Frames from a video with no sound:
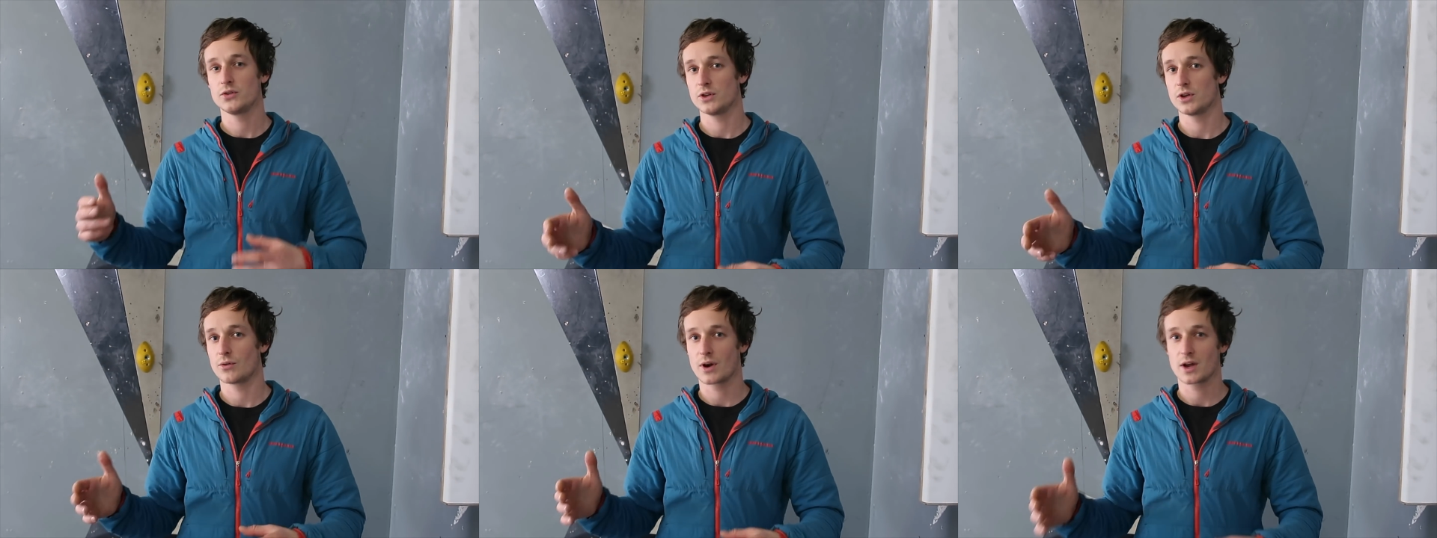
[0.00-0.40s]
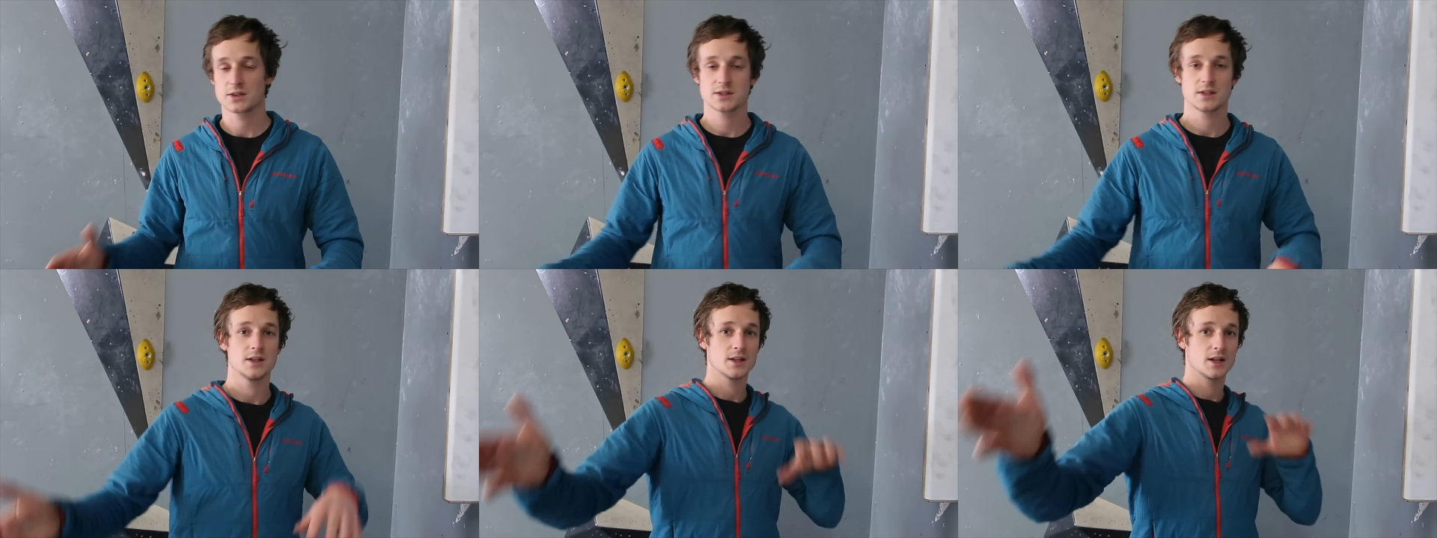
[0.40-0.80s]
do your
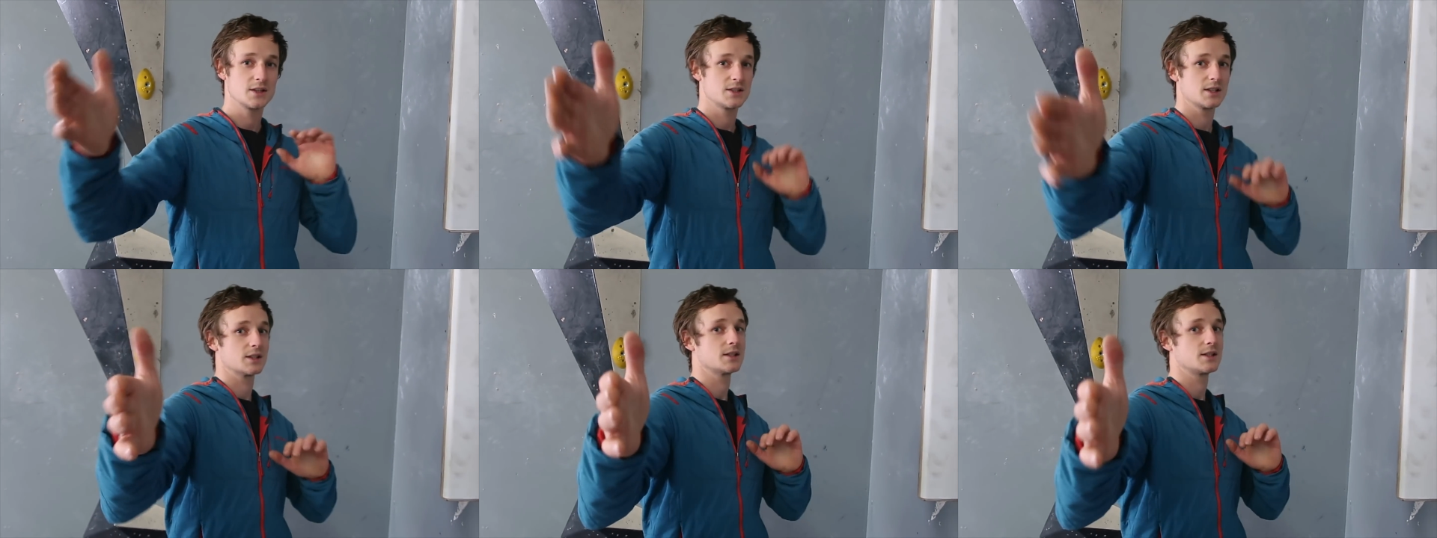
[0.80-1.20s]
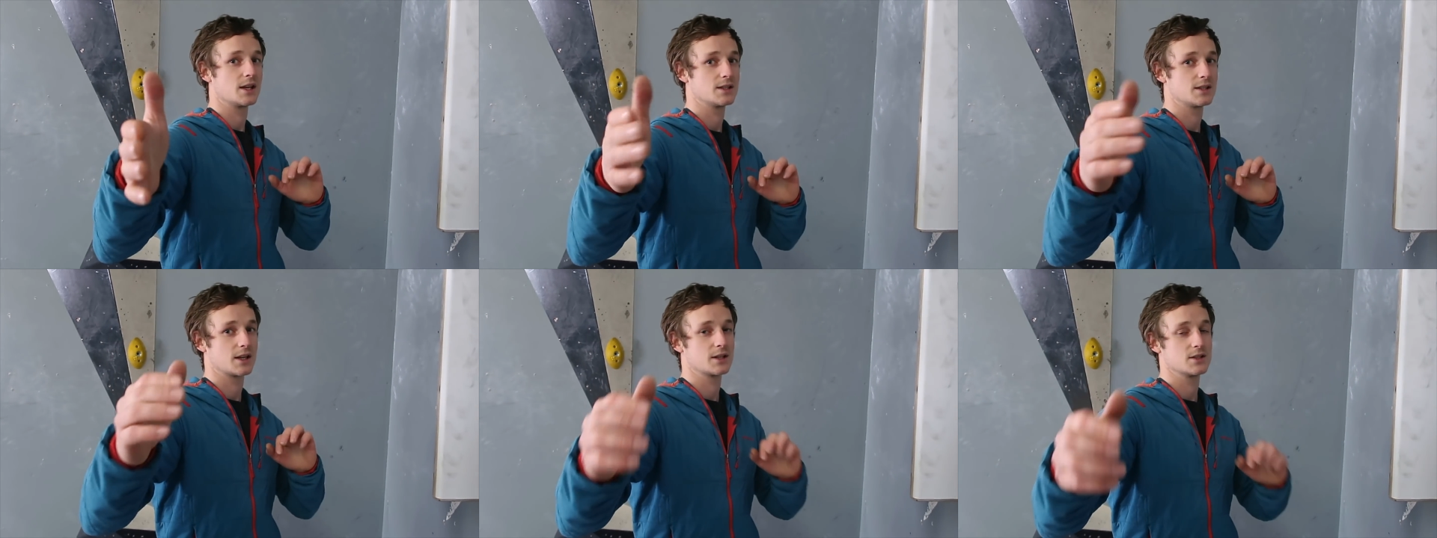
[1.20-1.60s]
rest, and then 6 to
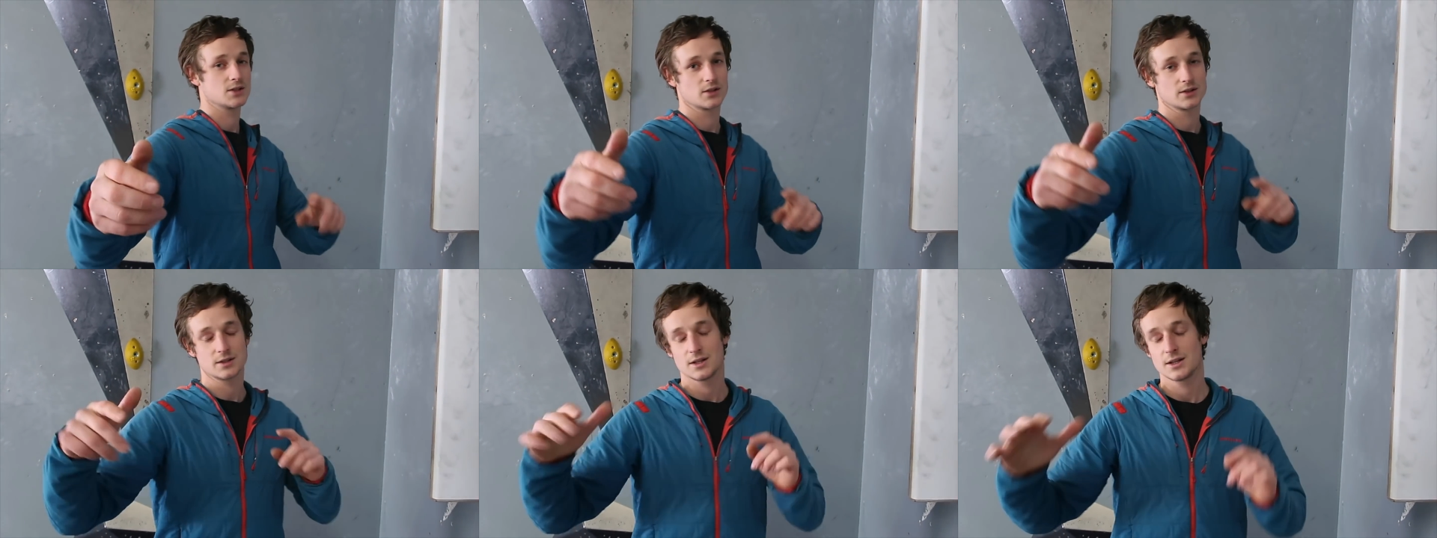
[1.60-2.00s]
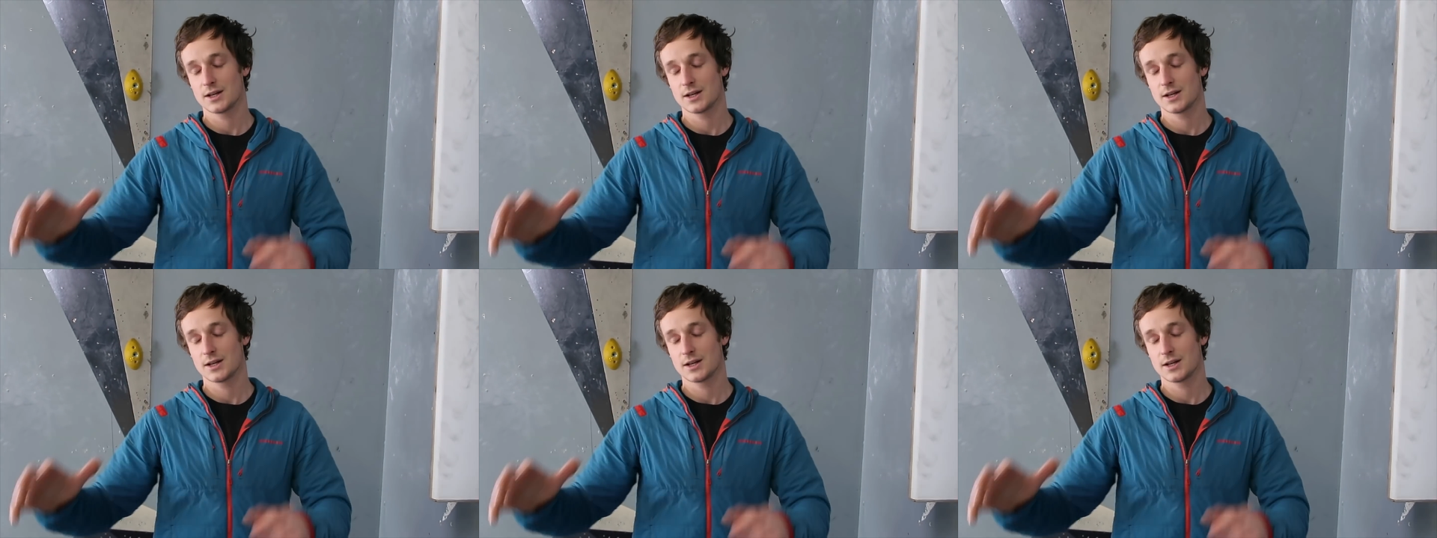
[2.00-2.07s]
10 seconds on,